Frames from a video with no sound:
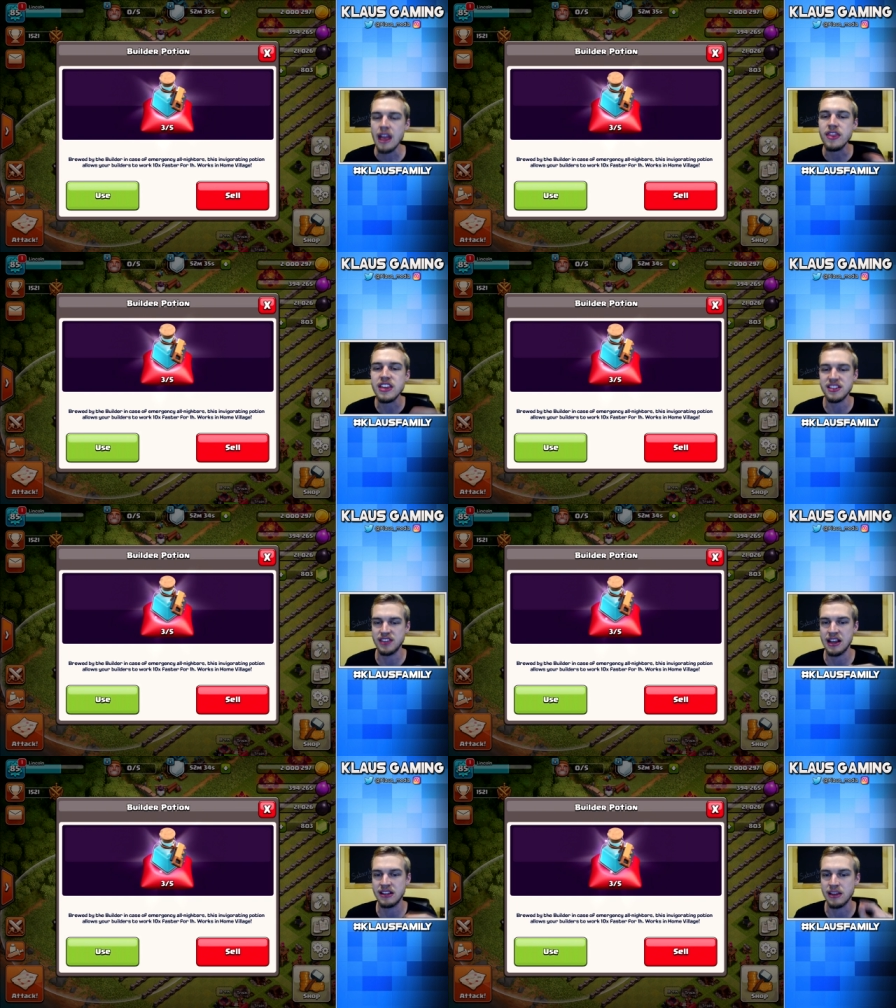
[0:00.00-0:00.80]
These
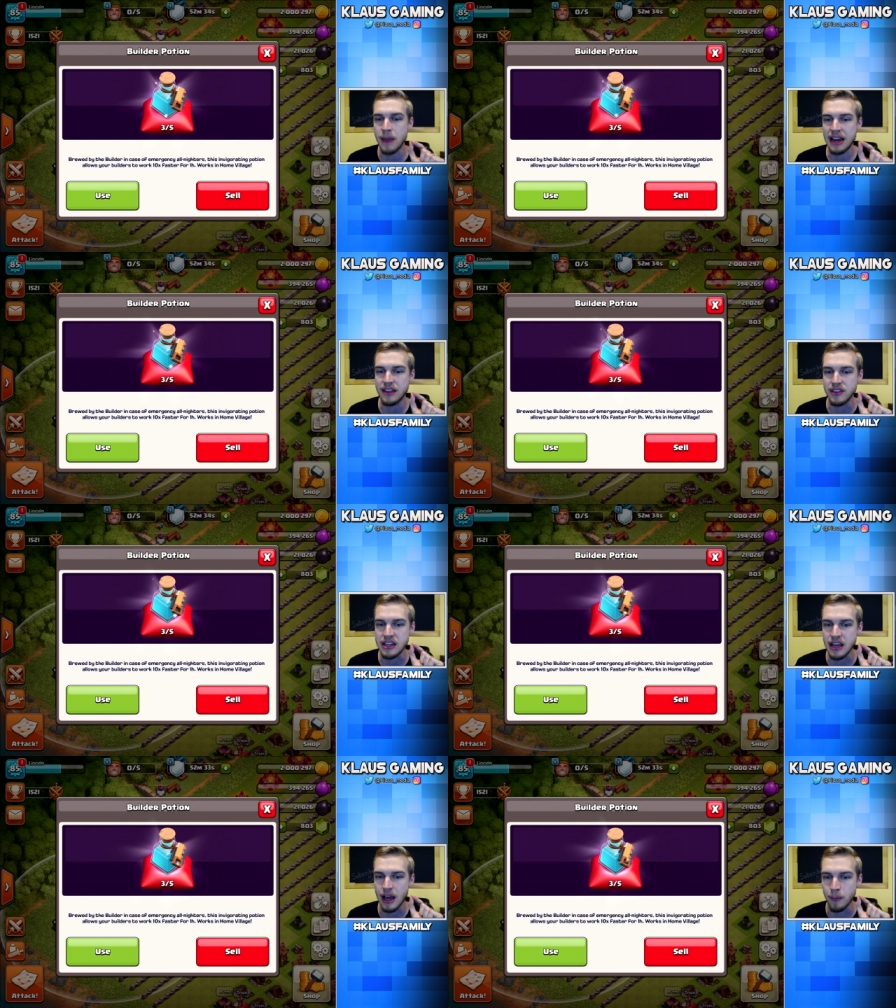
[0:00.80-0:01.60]
things make
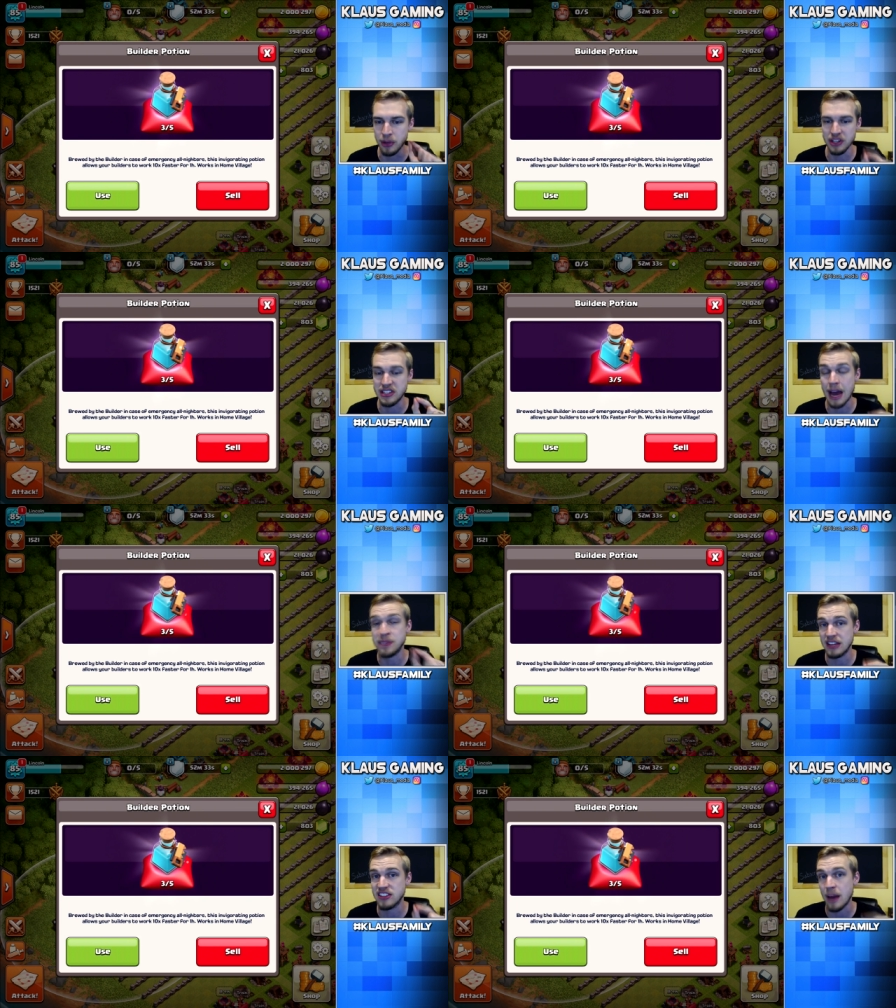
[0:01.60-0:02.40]
the uh, building time
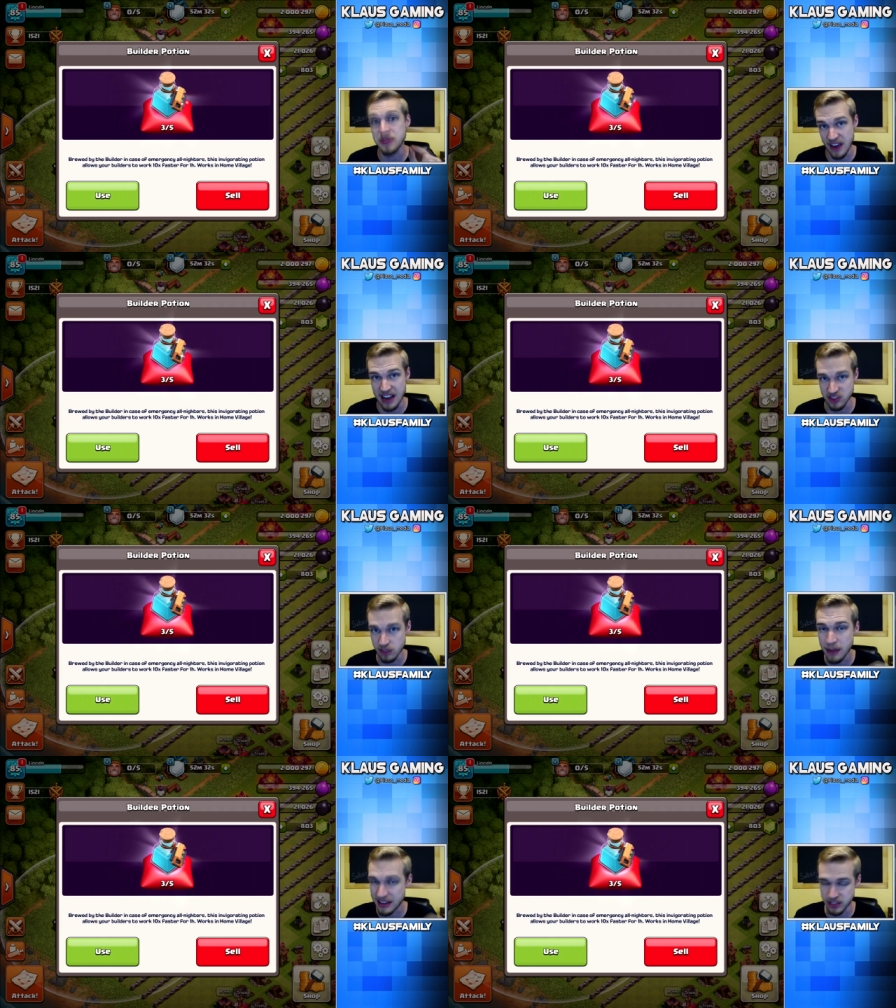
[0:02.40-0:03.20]
ten times
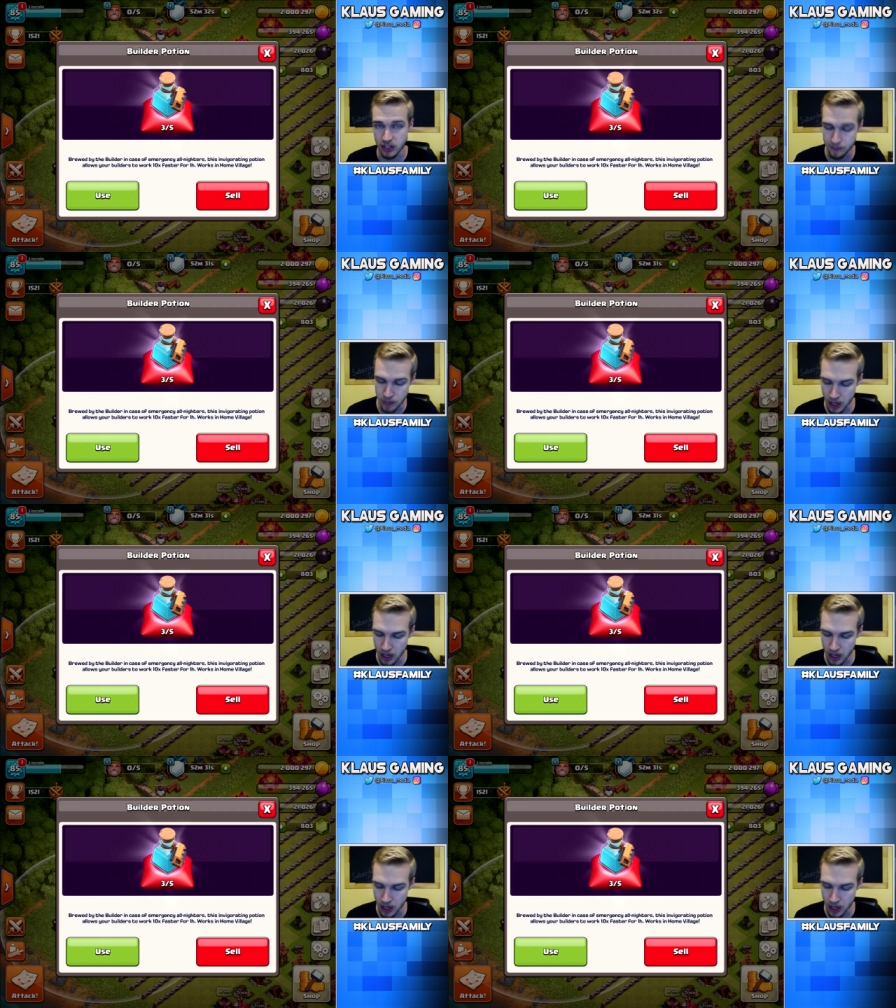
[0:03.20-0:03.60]
faster, basically.